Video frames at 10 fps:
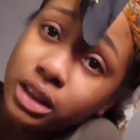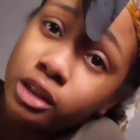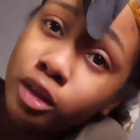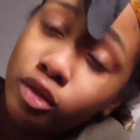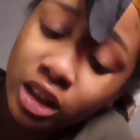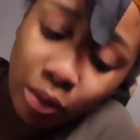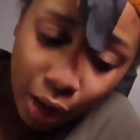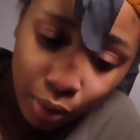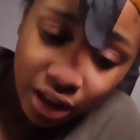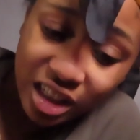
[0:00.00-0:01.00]
my teeth because
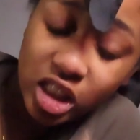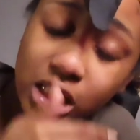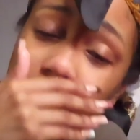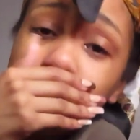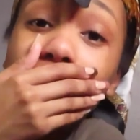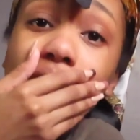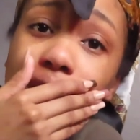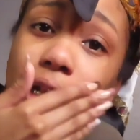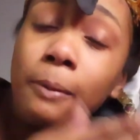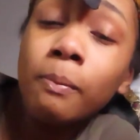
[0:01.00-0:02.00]
my breath is
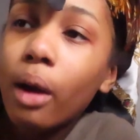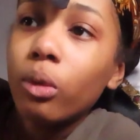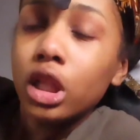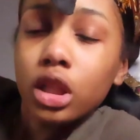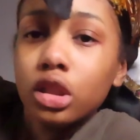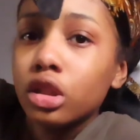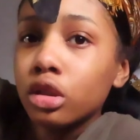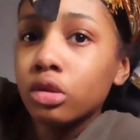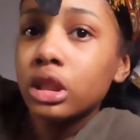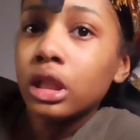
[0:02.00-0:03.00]
stinking. I wanna look
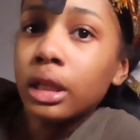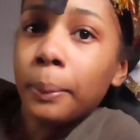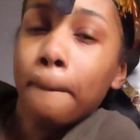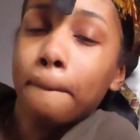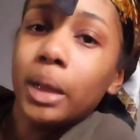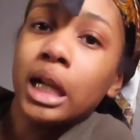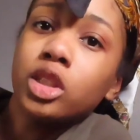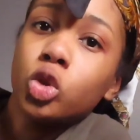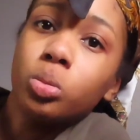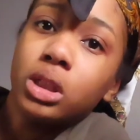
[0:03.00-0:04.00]
cute today, but
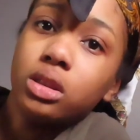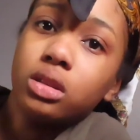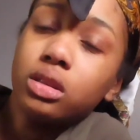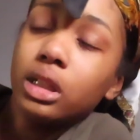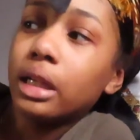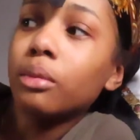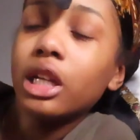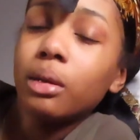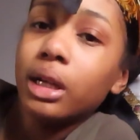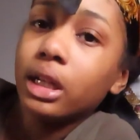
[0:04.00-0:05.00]
not too much. Like, I'm
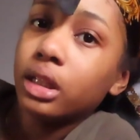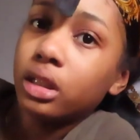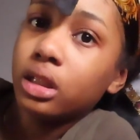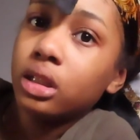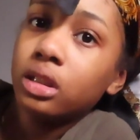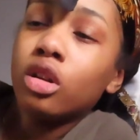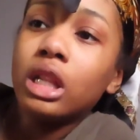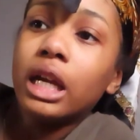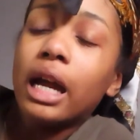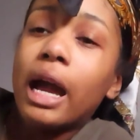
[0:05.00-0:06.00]
getting my hair done, so
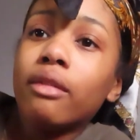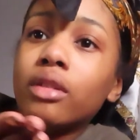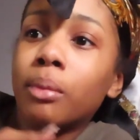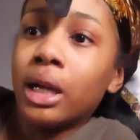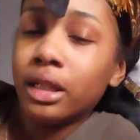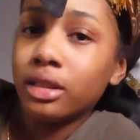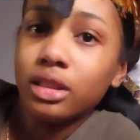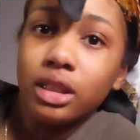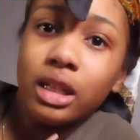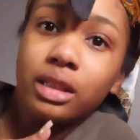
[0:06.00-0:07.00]
like after my hair is
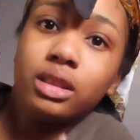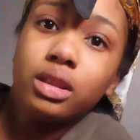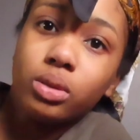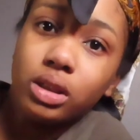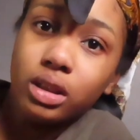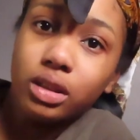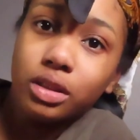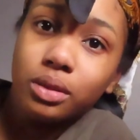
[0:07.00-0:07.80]
done, I still wanna look